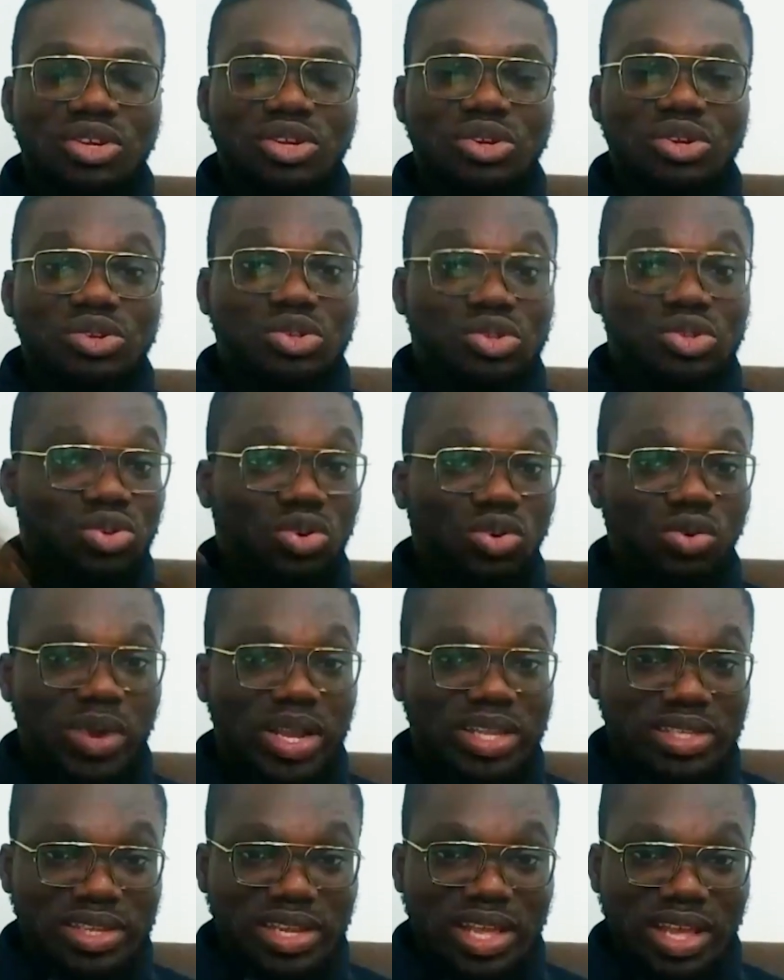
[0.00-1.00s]
so
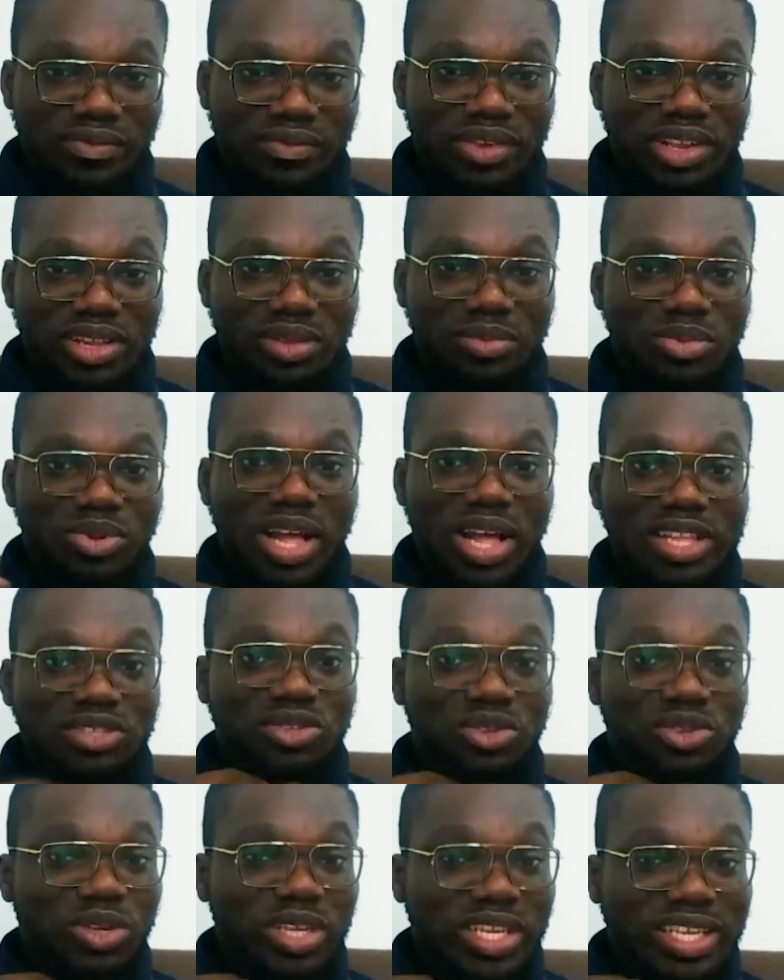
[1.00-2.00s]
readily available and
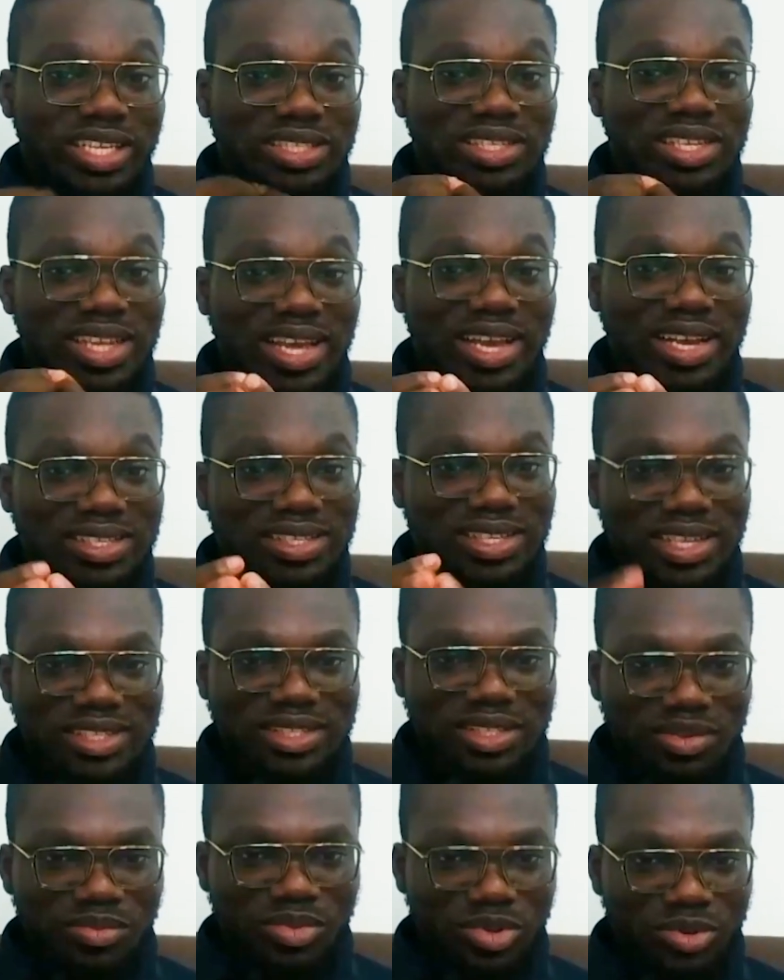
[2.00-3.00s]
so easily
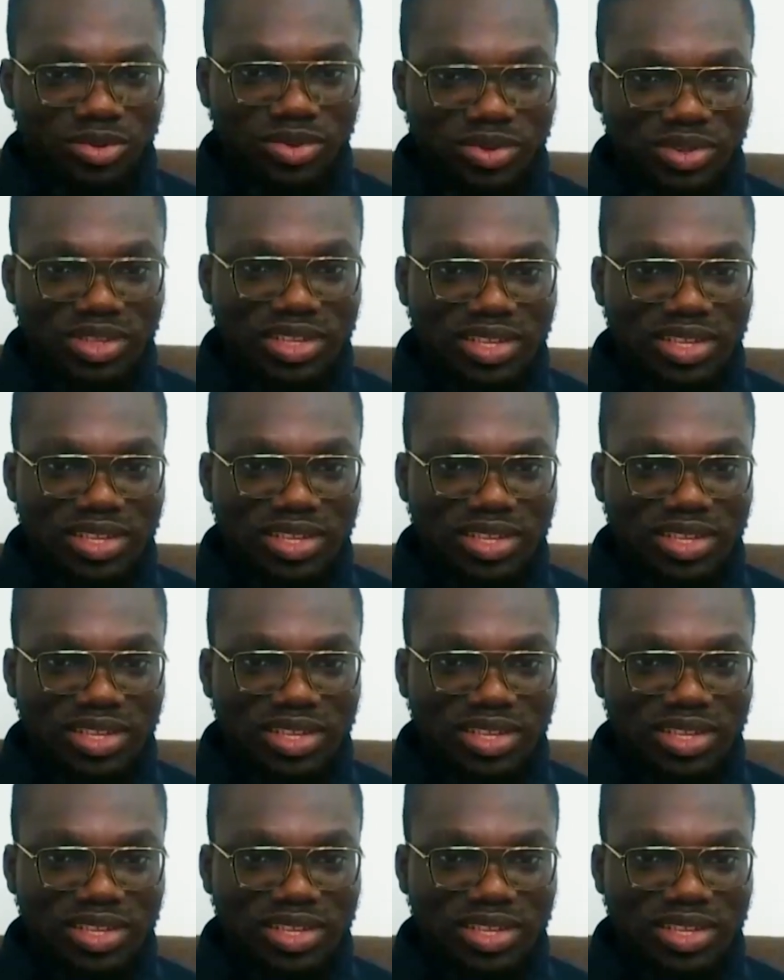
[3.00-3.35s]
accessible